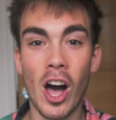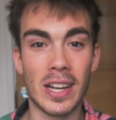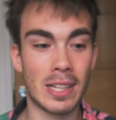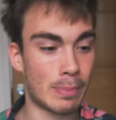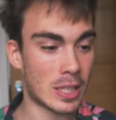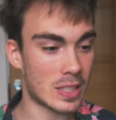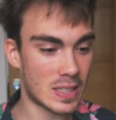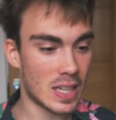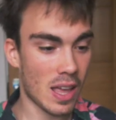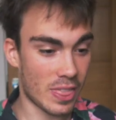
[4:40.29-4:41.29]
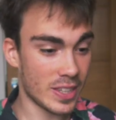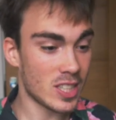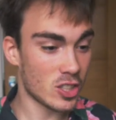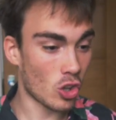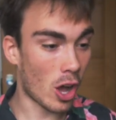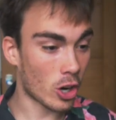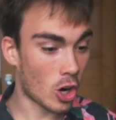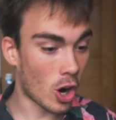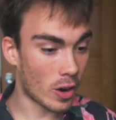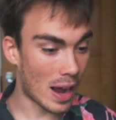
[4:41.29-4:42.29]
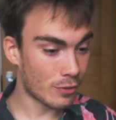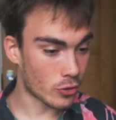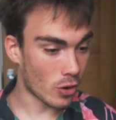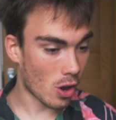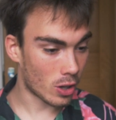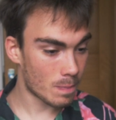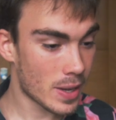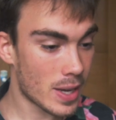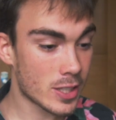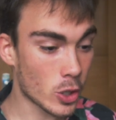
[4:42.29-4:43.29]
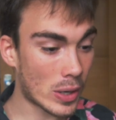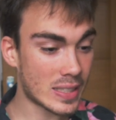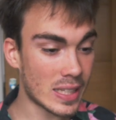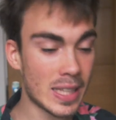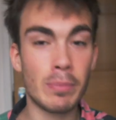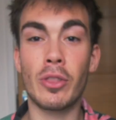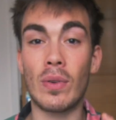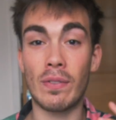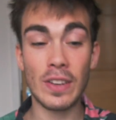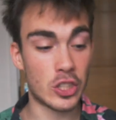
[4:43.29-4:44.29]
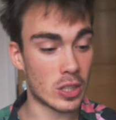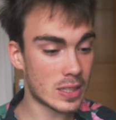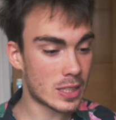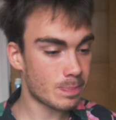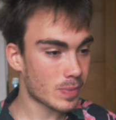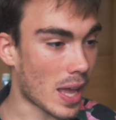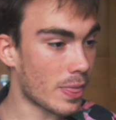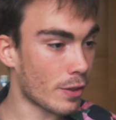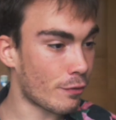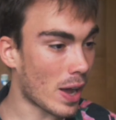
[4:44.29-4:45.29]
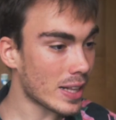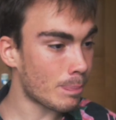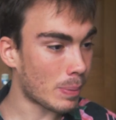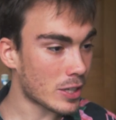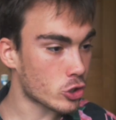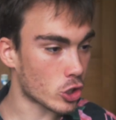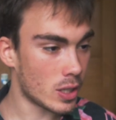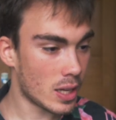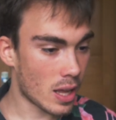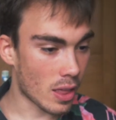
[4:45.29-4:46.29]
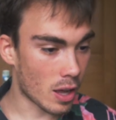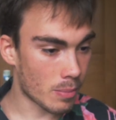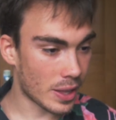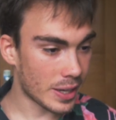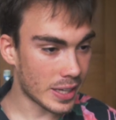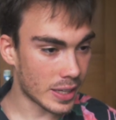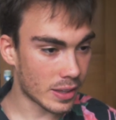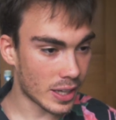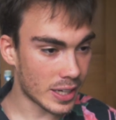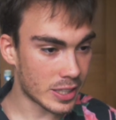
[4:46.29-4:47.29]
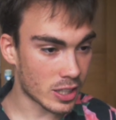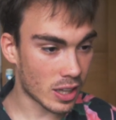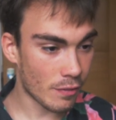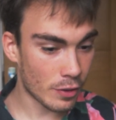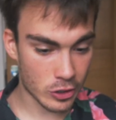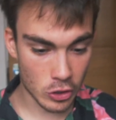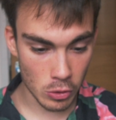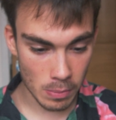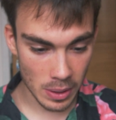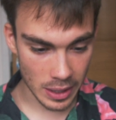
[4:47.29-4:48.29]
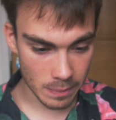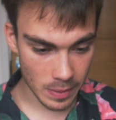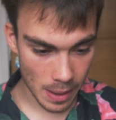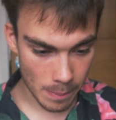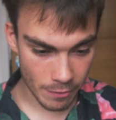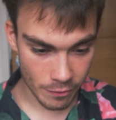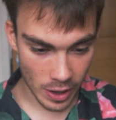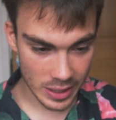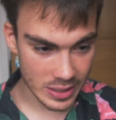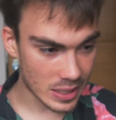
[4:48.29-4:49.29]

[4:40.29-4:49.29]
on it because this is not our car after all. So I sent him the revisions, and the final picture that he delivered to me, let me find